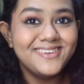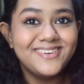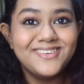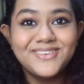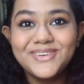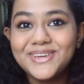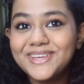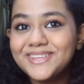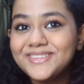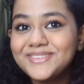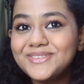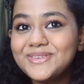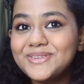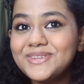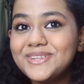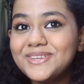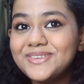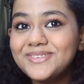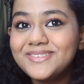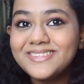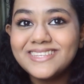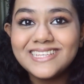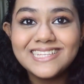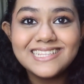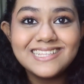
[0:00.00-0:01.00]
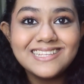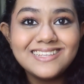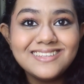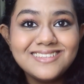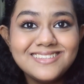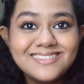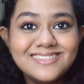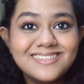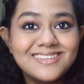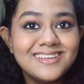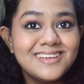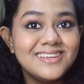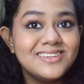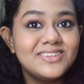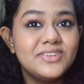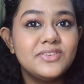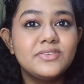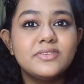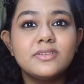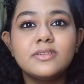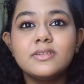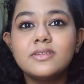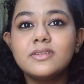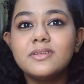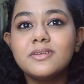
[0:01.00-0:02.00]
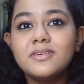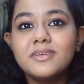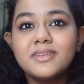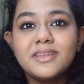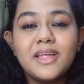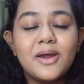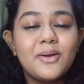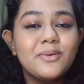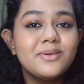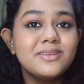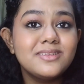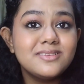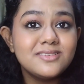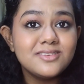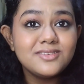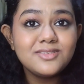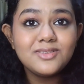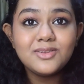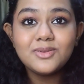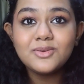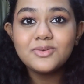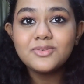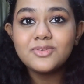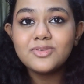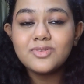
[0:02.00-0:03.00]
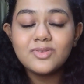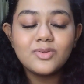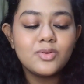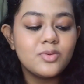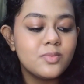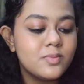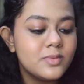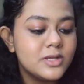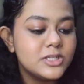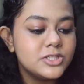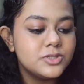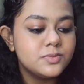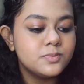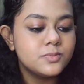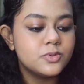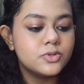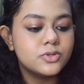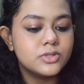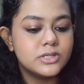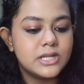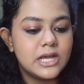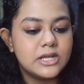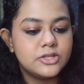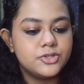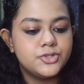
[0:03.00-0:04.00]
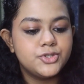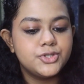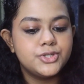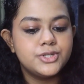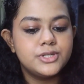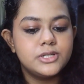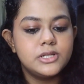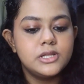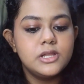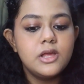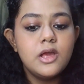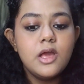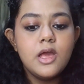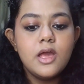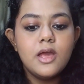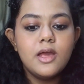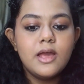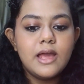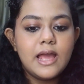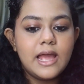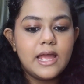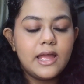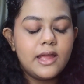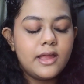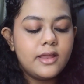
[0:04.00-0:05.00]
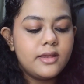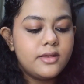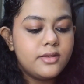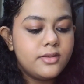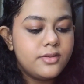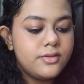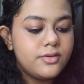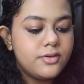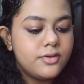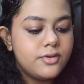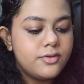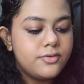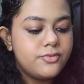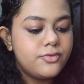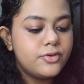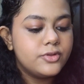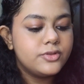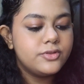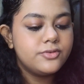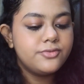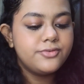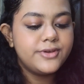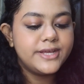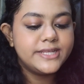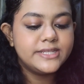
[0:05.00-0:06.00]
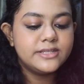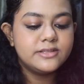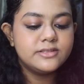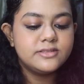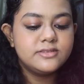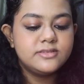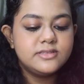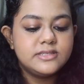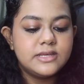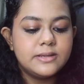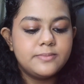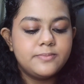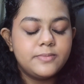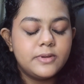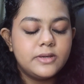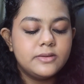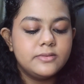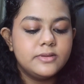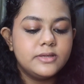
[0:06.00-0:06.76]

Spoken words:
Okay, so do you see this? Now it just looks so much more natural. And for the final step,